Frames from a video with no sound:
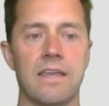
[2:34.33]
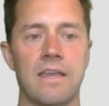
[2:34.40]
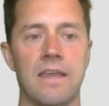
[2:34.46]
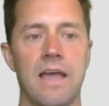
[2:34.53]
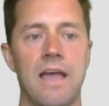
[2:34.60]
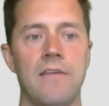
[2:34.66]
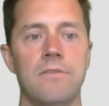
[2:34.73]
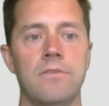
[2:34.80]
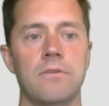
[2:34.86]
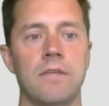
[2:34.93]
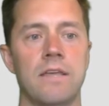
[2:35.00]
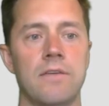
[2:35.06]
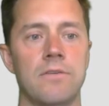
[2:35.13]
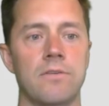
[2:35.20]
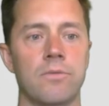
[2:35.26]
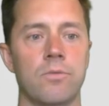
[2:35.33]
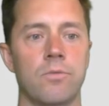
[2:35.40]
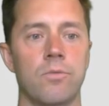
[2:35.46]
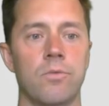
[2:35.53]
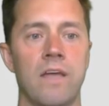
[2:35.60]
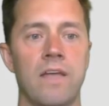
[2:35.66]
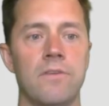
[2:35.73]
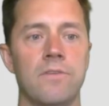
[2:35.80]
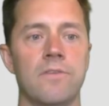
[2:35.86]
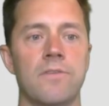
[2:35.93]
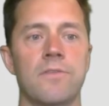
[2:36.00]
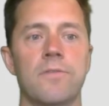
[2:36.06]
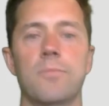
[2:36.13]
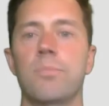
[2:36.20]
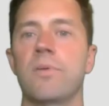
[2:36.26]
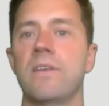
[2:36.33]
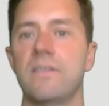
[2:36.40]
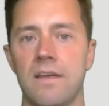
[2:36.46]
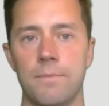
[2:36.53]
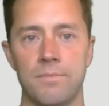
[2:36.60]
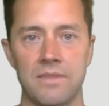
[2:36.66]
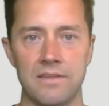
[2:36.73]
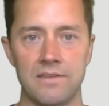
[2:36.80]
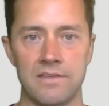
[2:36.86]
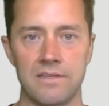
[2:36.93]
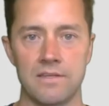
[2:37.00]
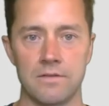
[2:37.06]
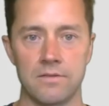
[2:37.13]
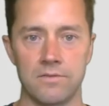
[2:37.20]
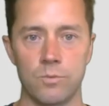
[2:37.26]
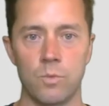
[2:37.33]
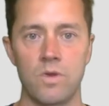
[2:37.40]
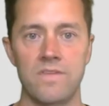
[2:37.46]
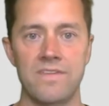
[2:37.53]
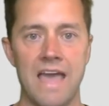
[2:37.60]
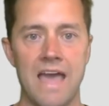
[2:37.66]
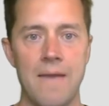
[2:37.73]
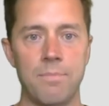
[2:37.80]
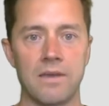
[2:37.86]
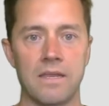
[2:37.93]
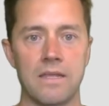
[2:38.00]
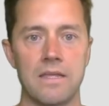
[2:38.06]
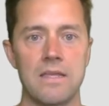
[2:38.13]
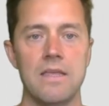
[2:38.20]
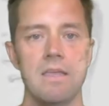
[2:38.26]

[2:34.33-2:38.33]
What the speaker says: In high school, I used to sprint up these hills. What's happening?